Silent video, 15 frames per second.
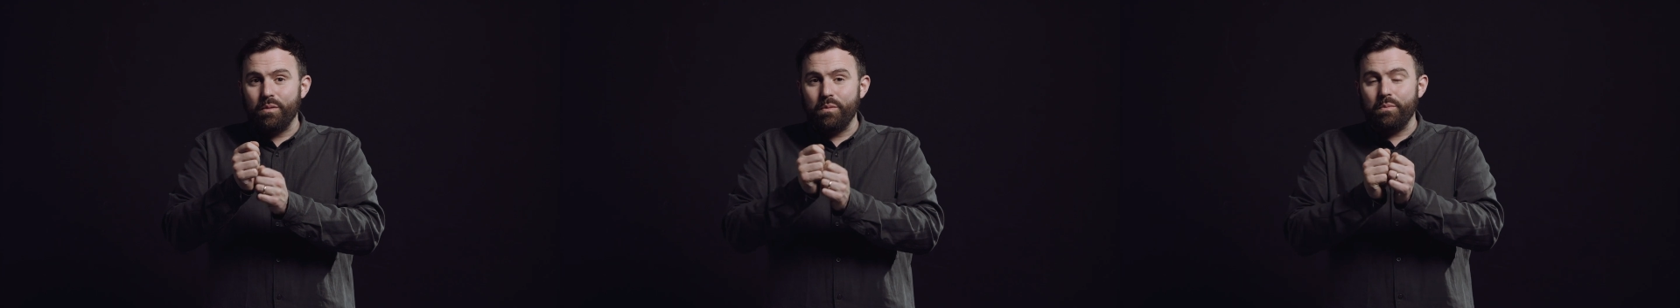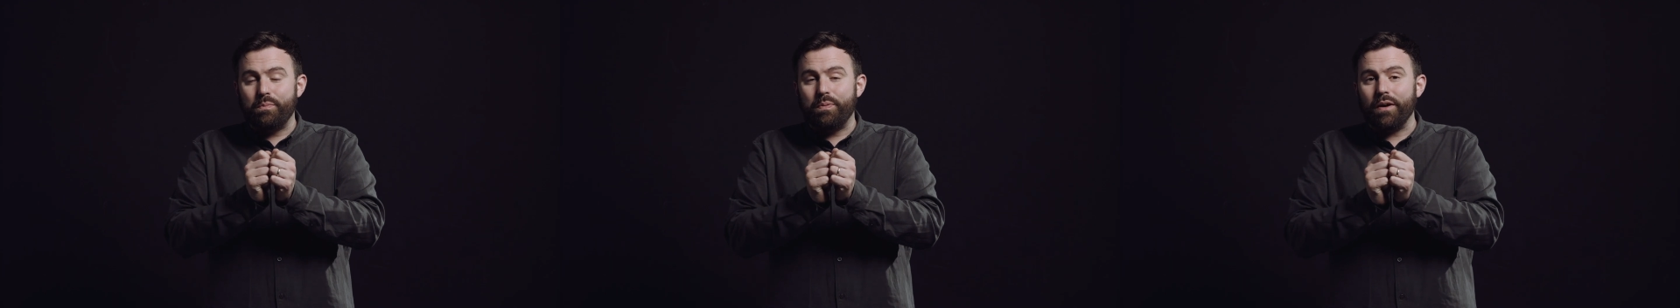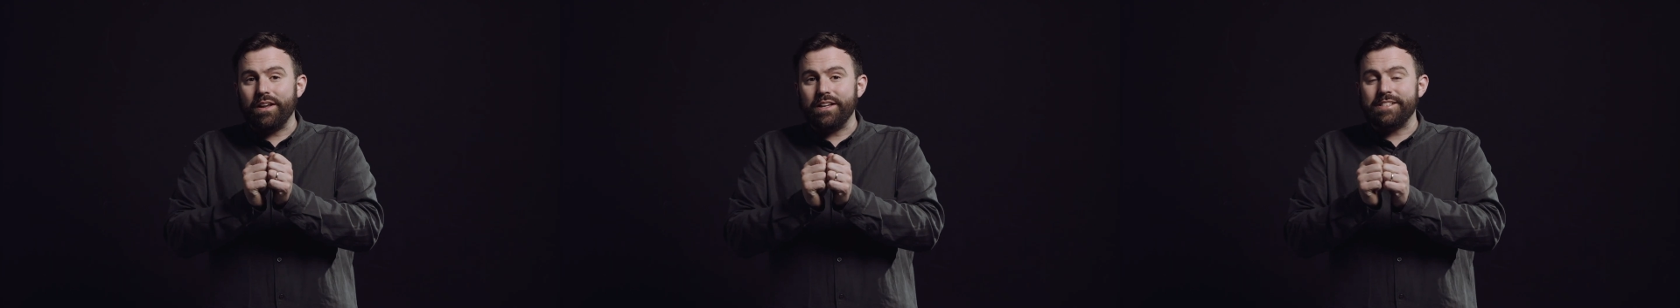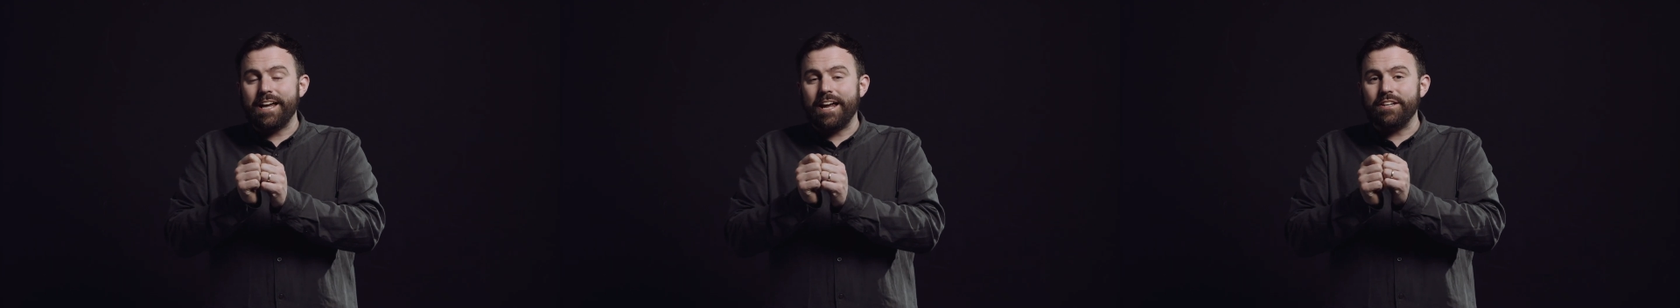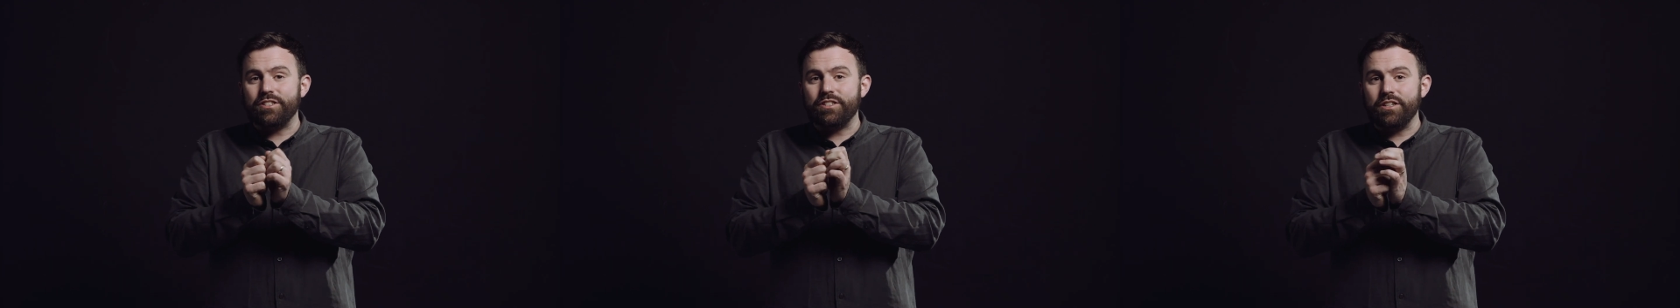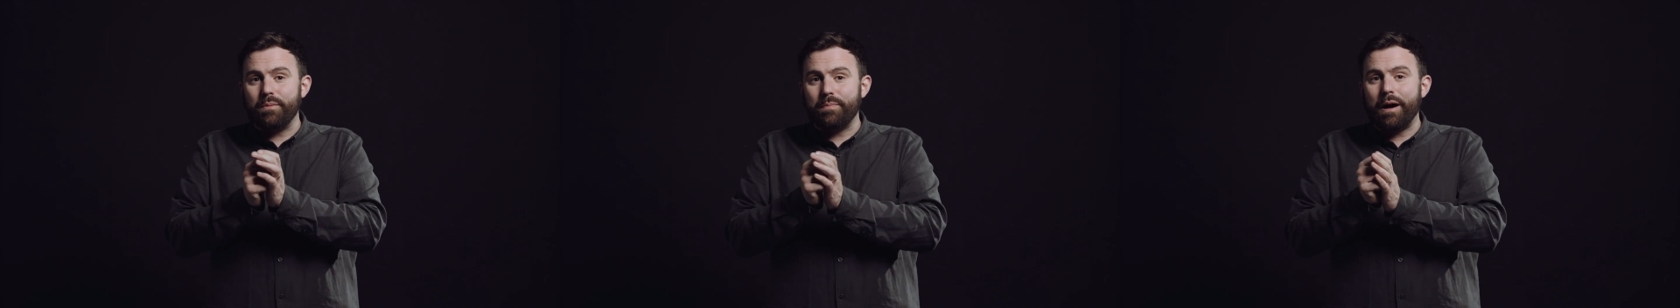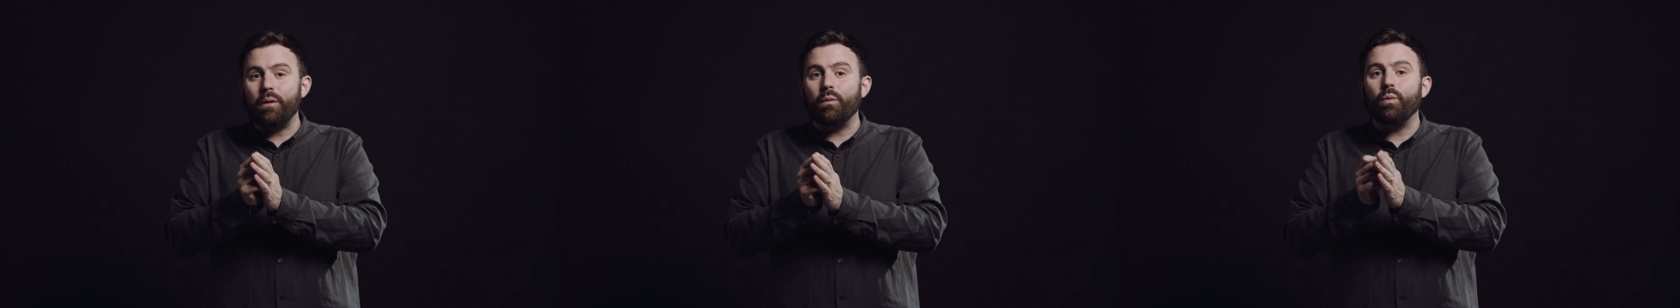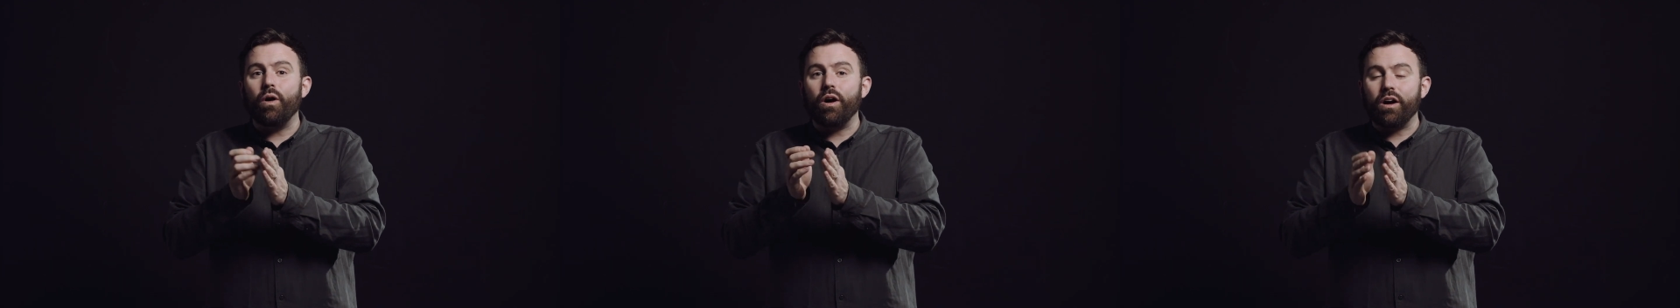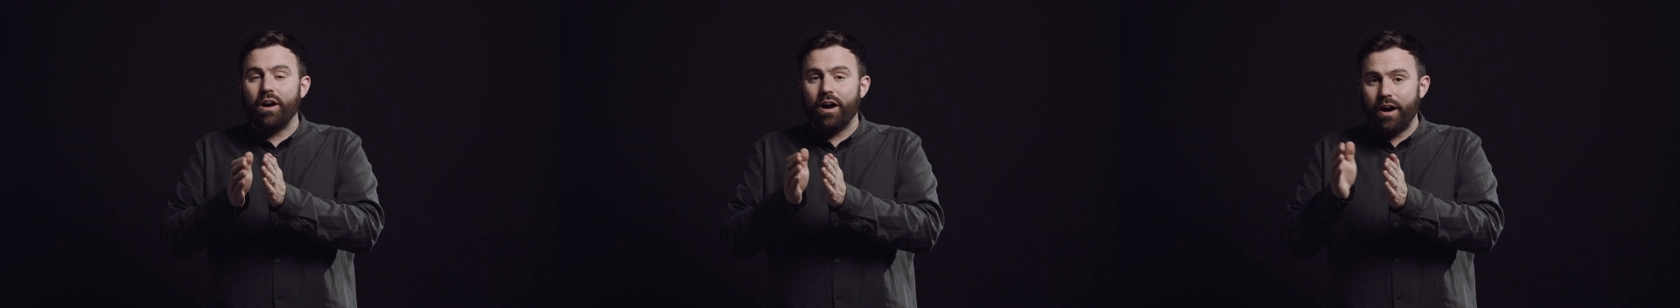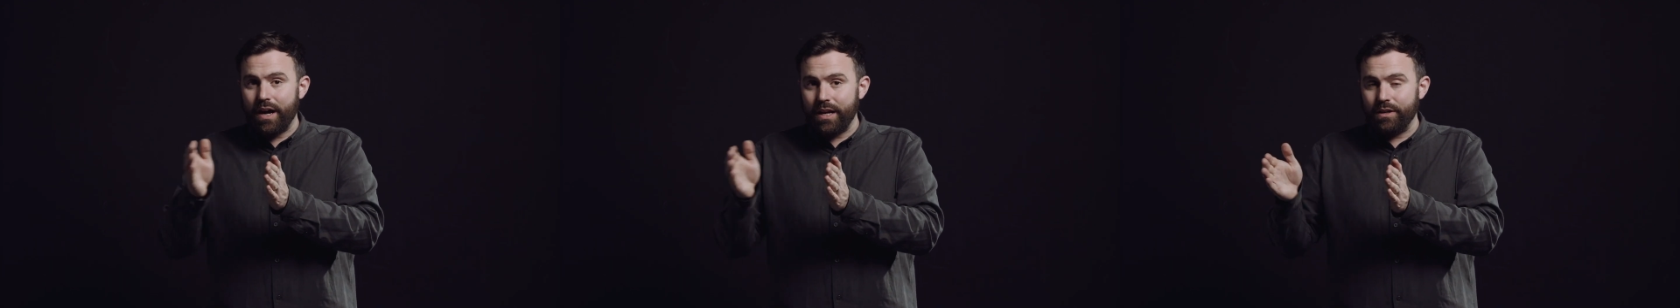but it's actually about what
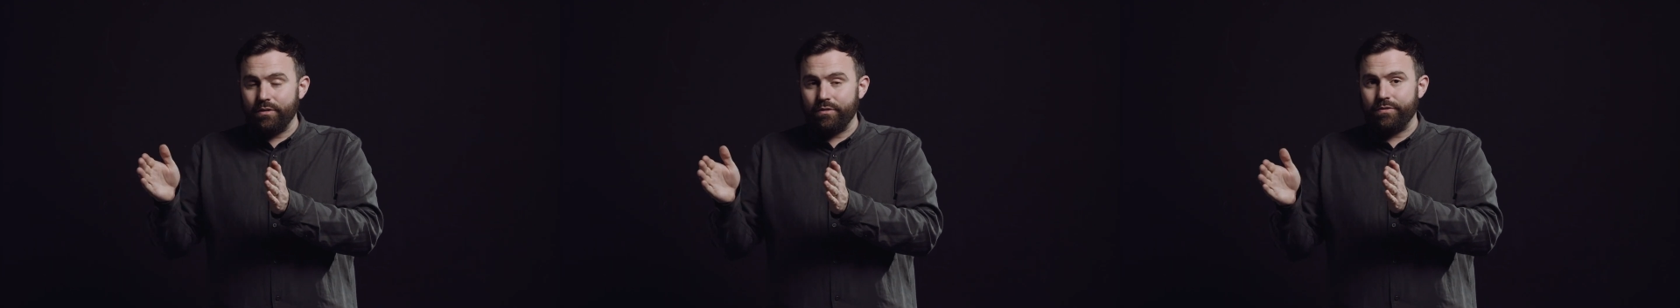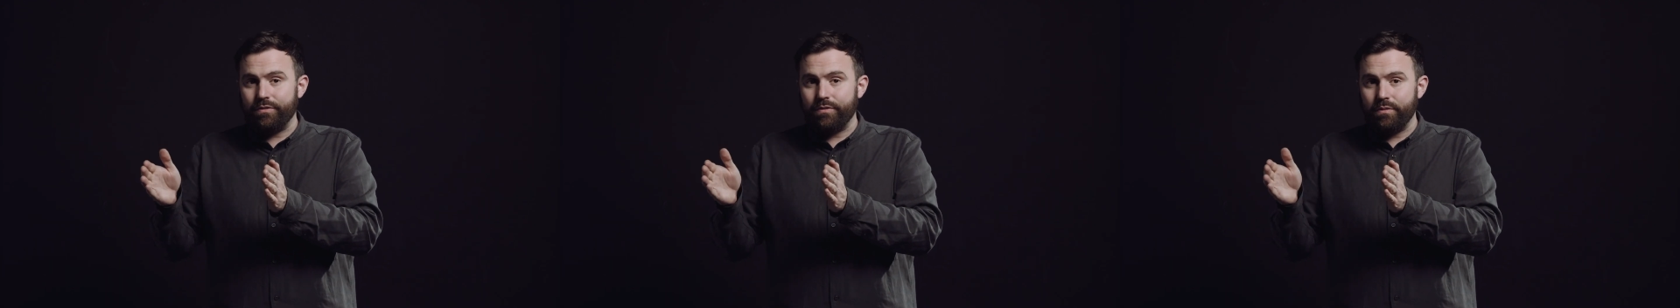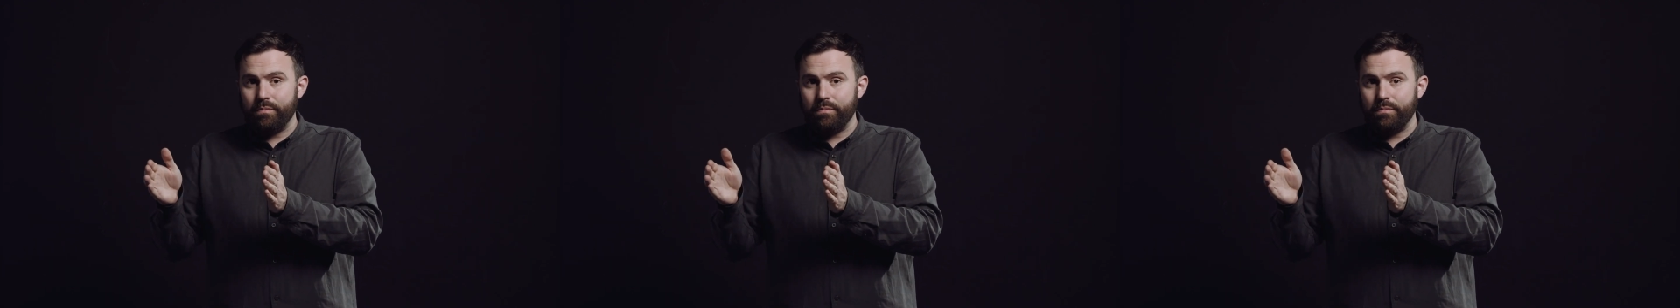kind of